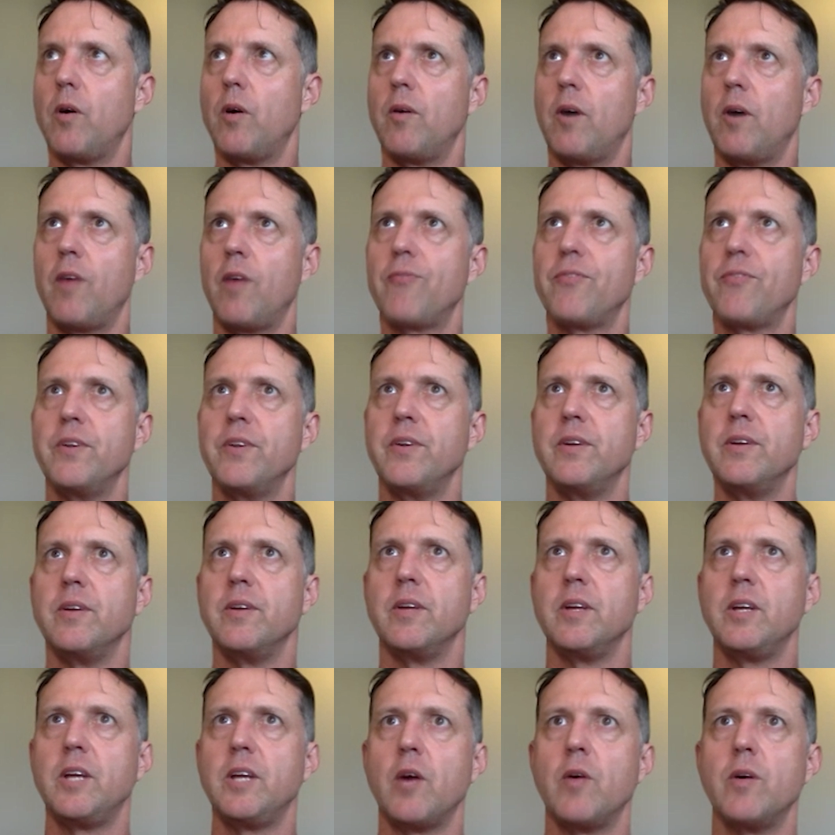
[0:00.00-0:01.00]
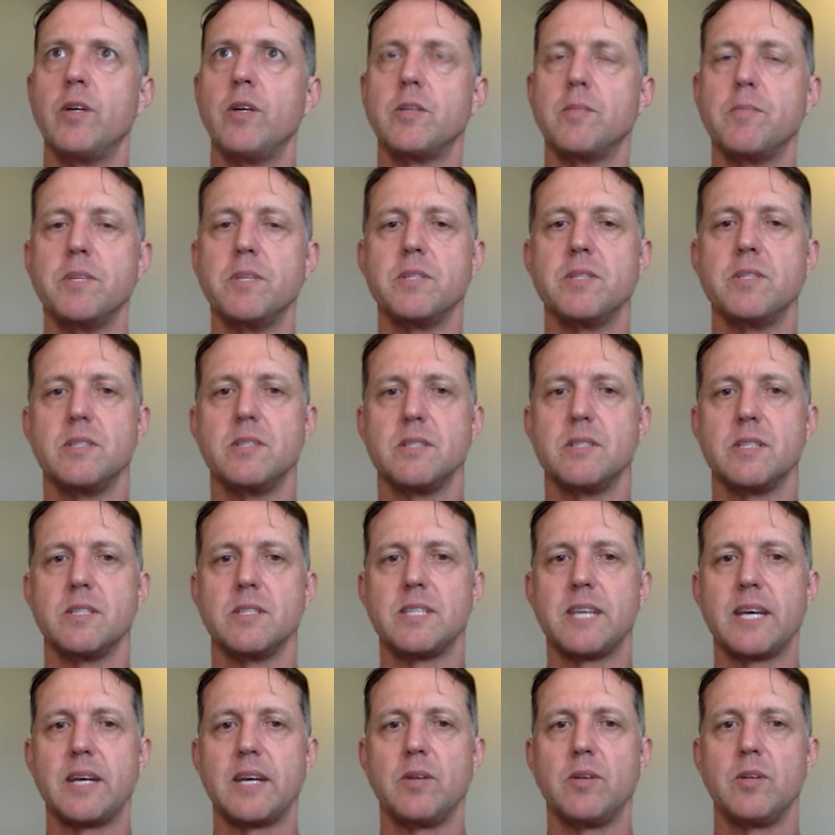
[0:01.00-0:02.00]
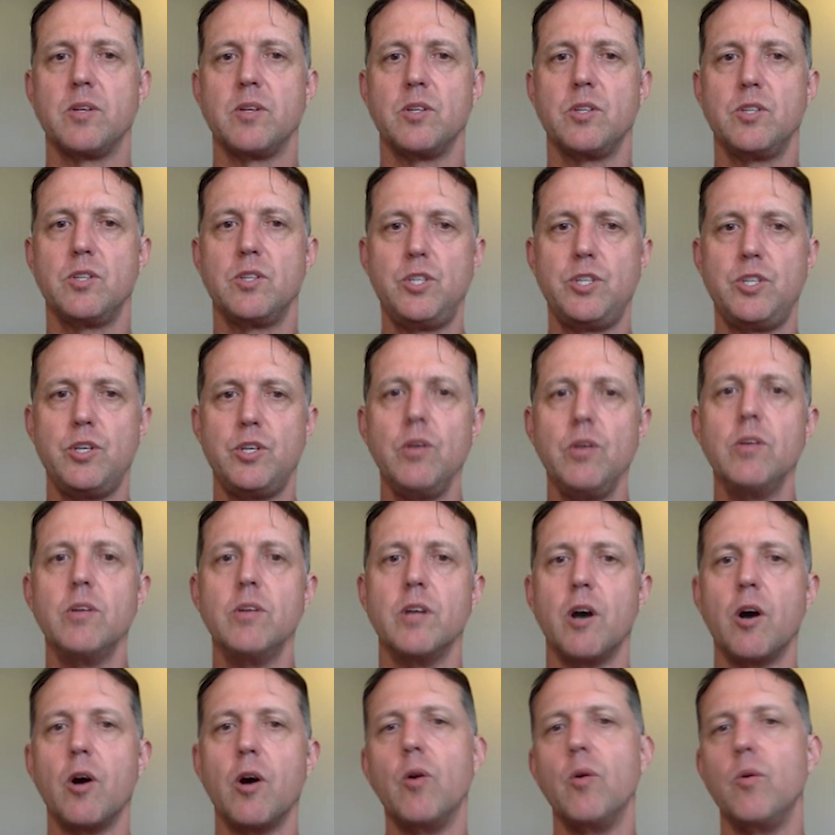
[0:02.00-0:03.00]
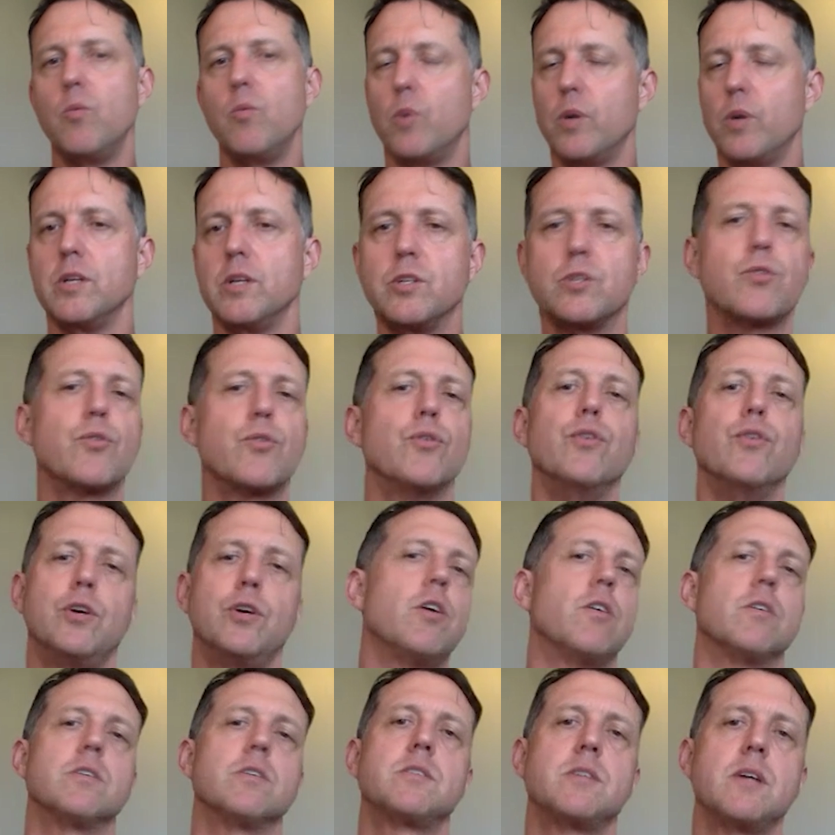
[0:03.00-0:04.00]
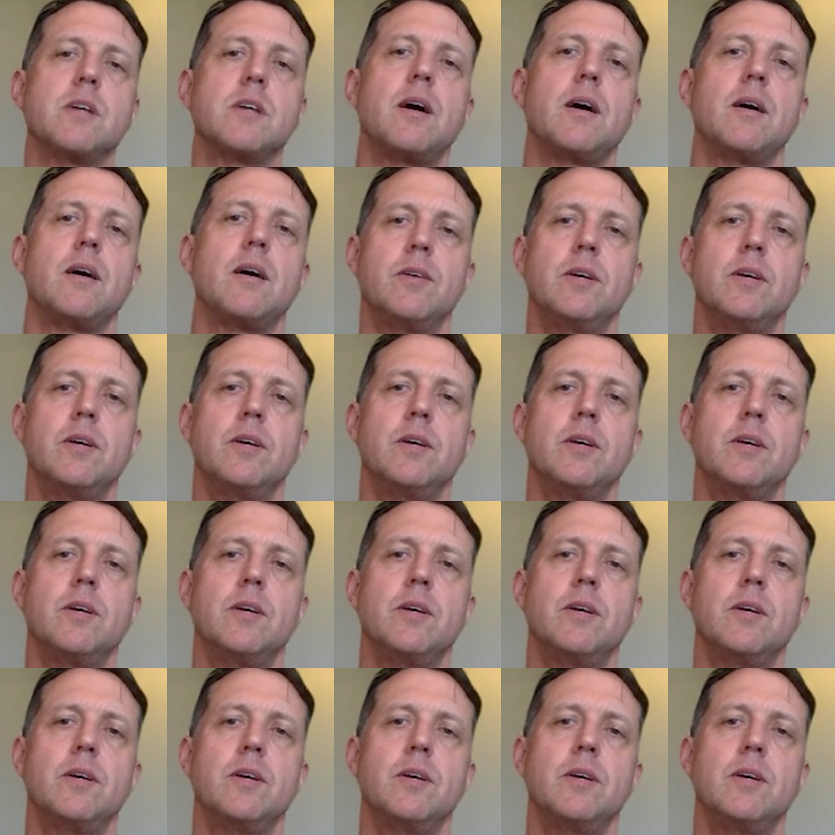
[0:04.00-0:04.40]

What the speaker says: often go into business and say, do you know what your true costs are?